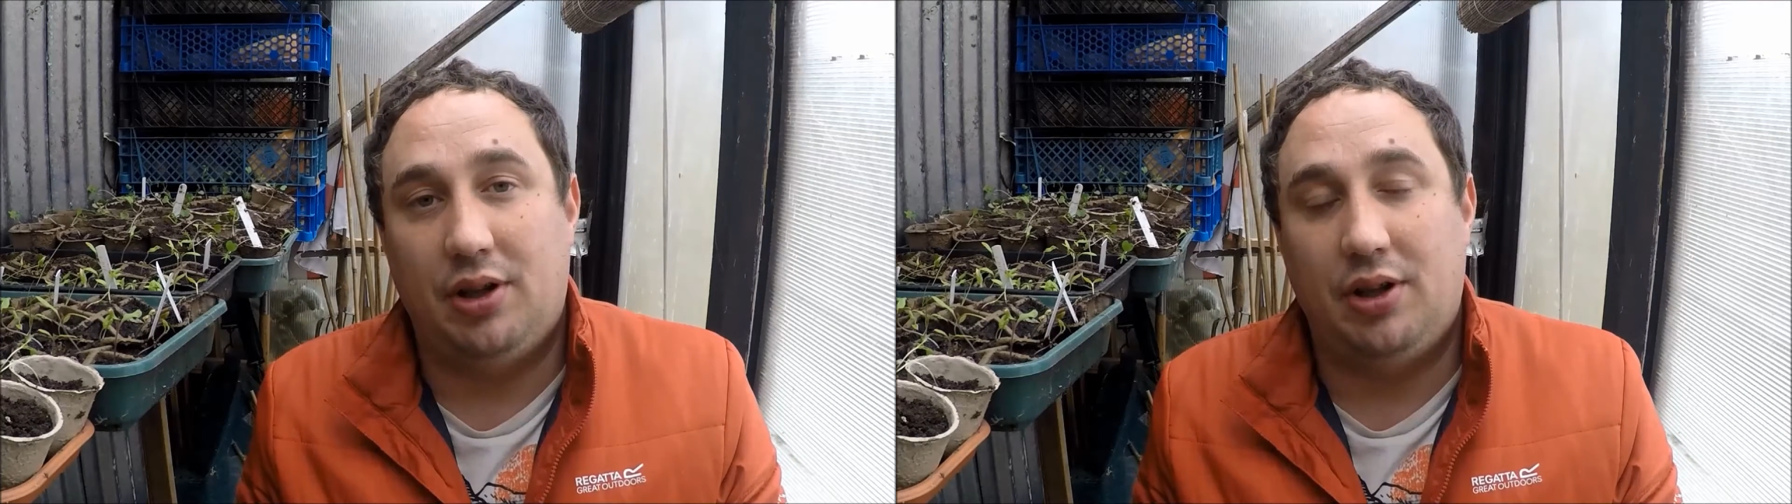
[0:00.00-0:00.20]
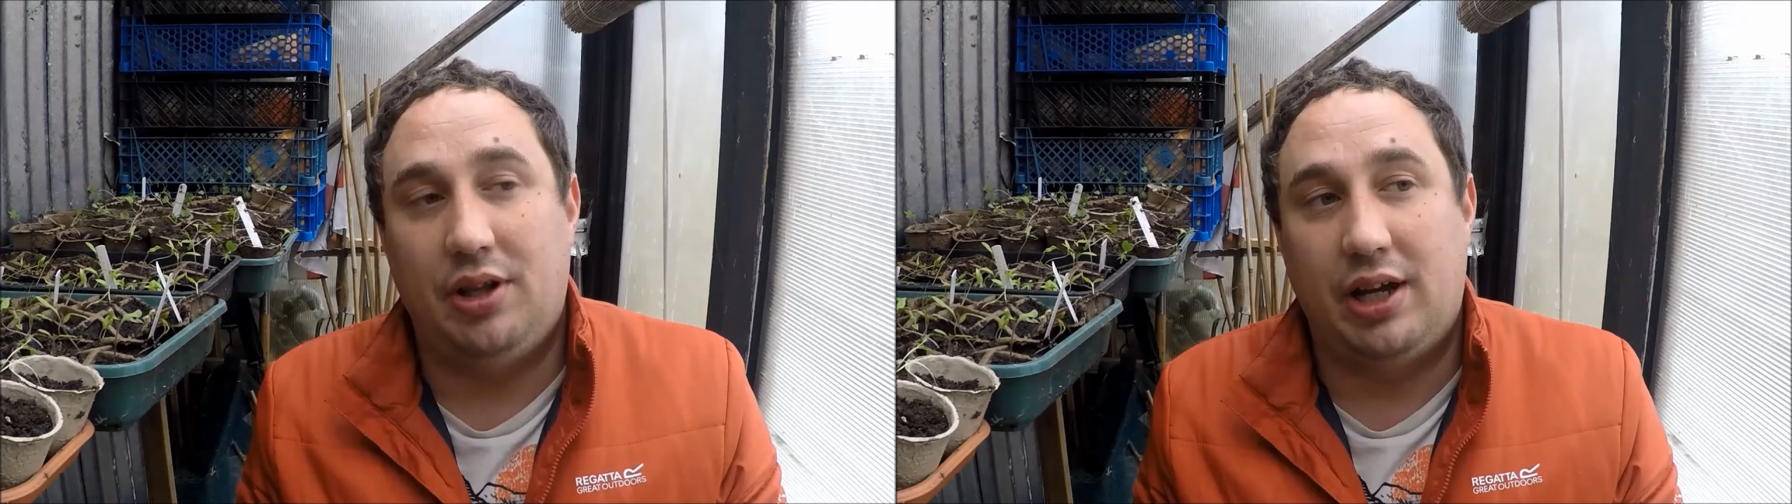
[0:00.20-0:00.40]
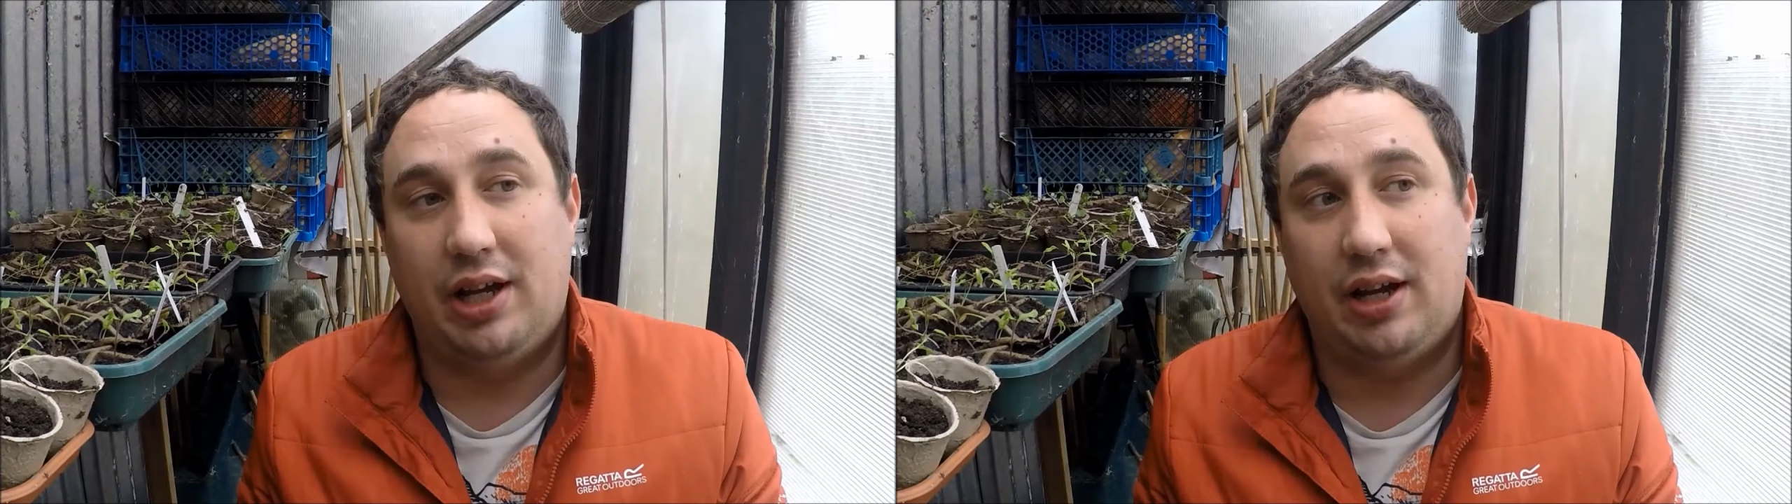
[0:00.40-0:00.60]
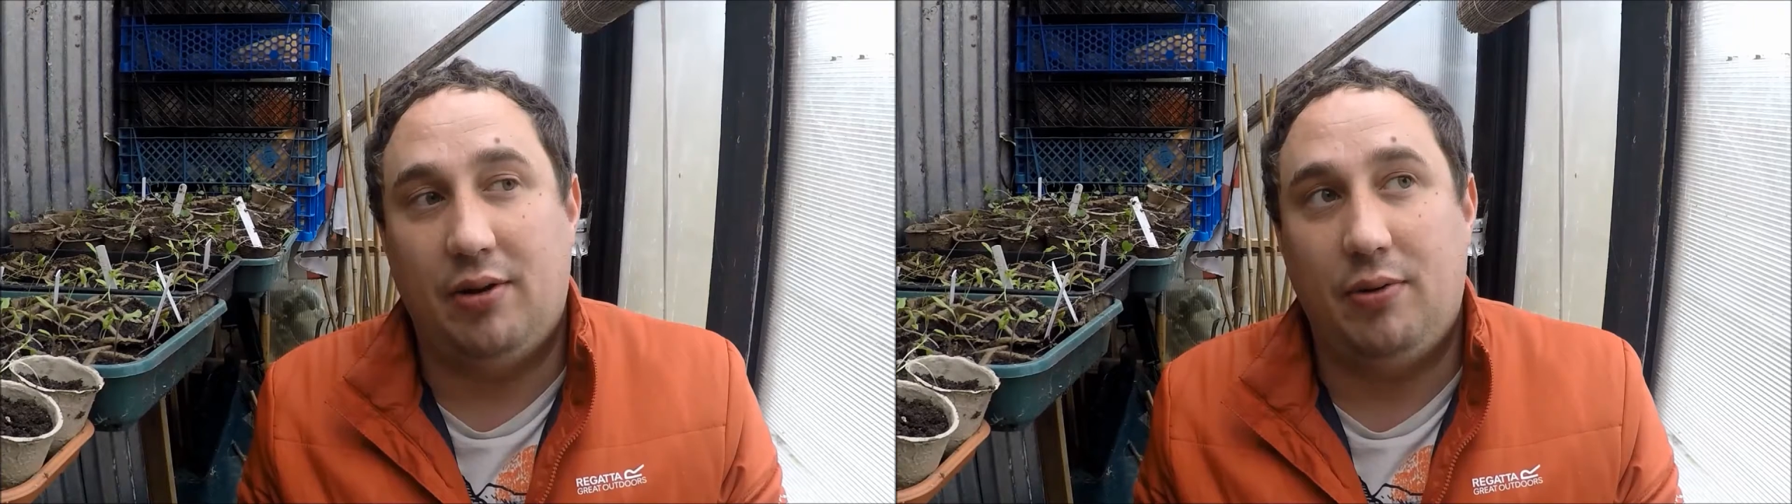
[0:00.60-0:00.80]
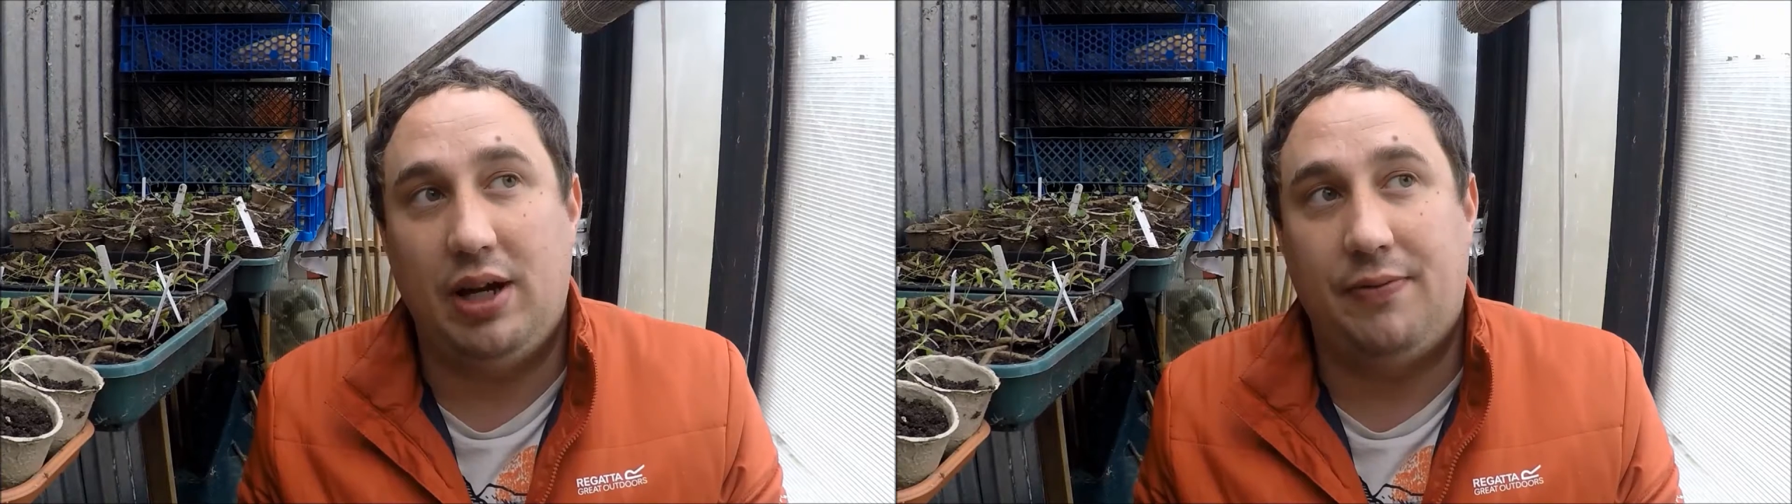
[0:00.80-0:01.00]
that
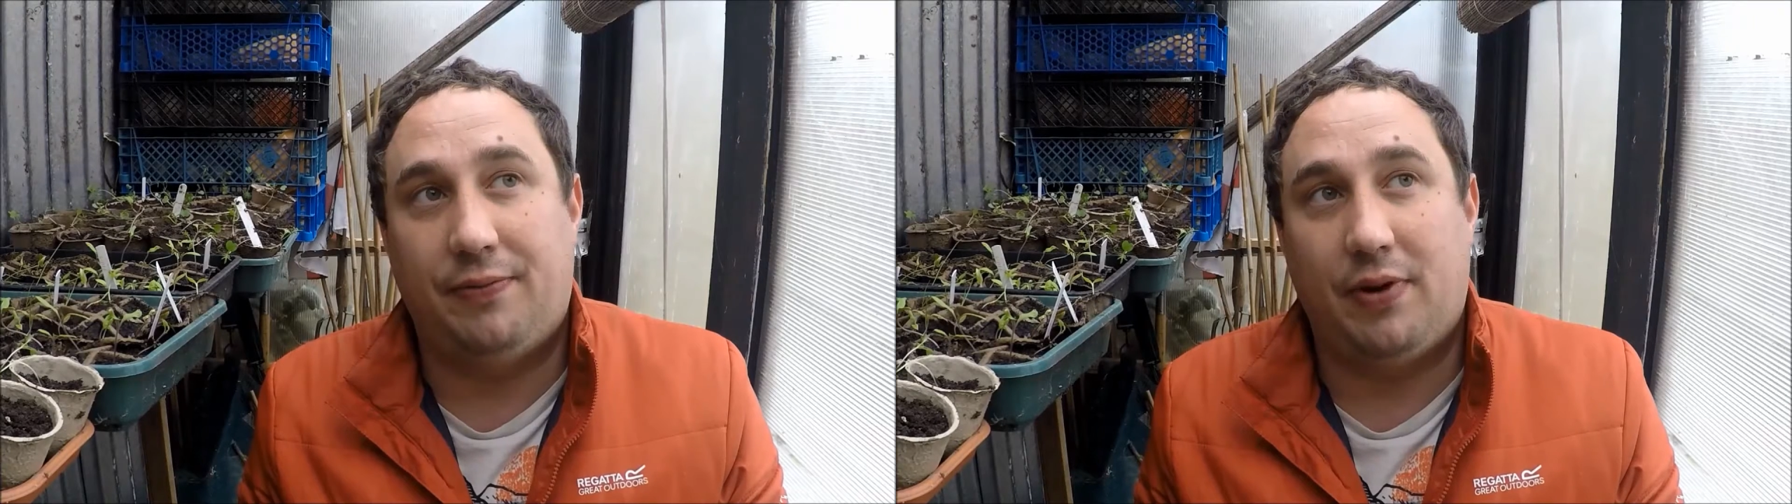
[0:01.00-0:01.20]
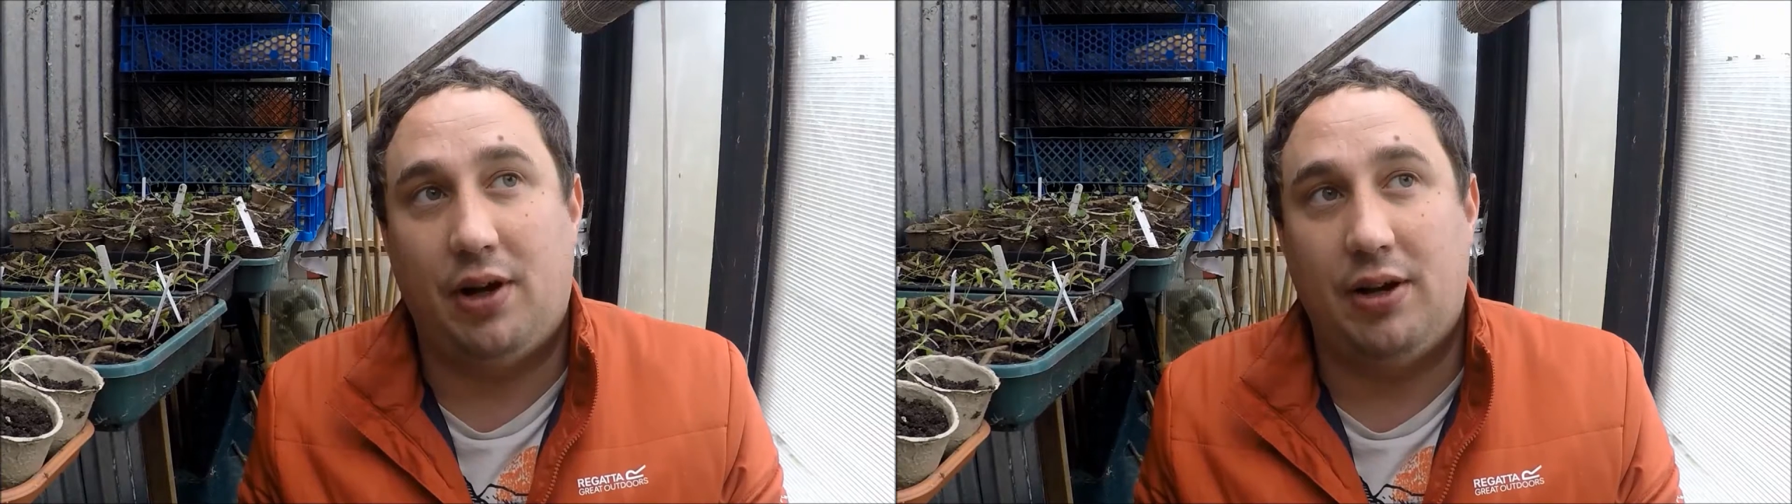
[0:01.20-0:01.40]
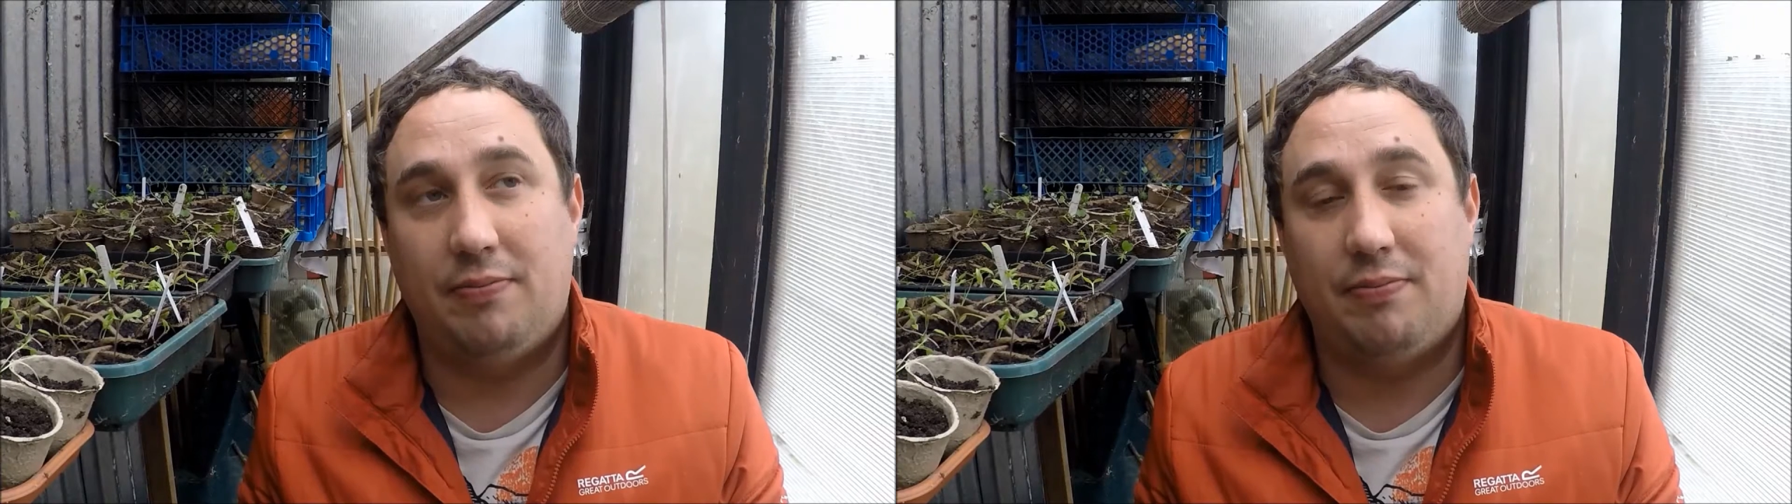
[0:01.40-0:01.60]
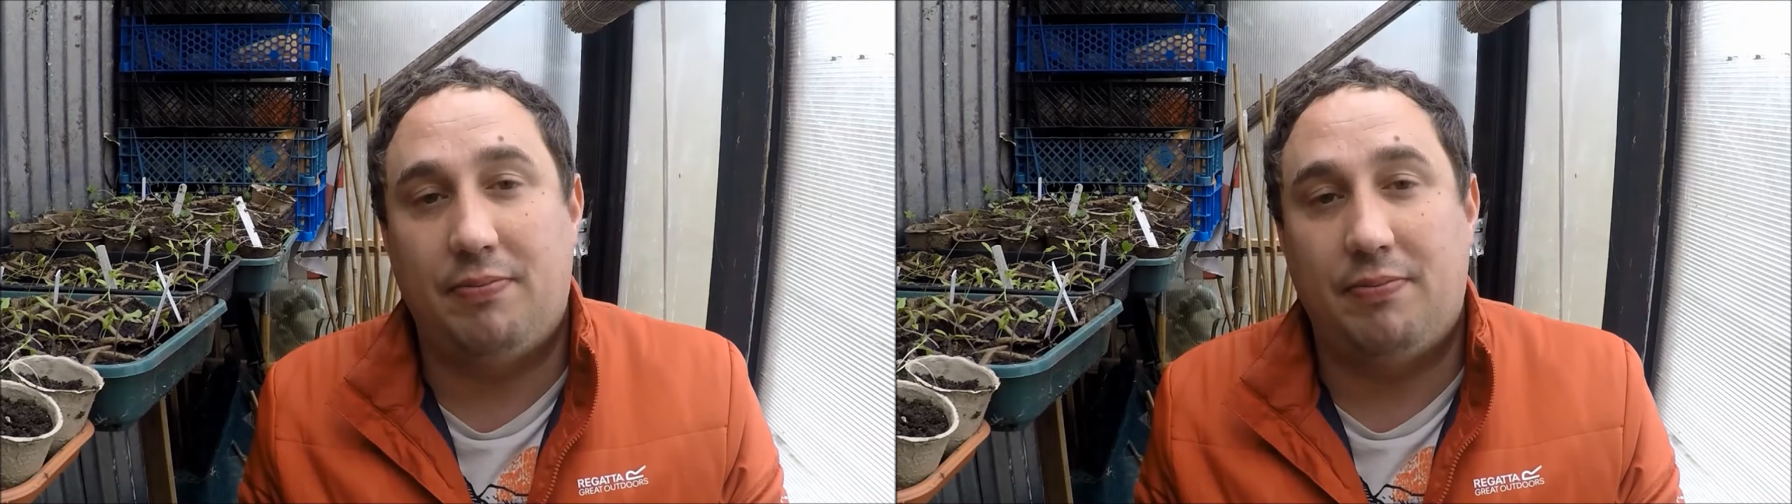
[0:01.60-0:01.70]
if I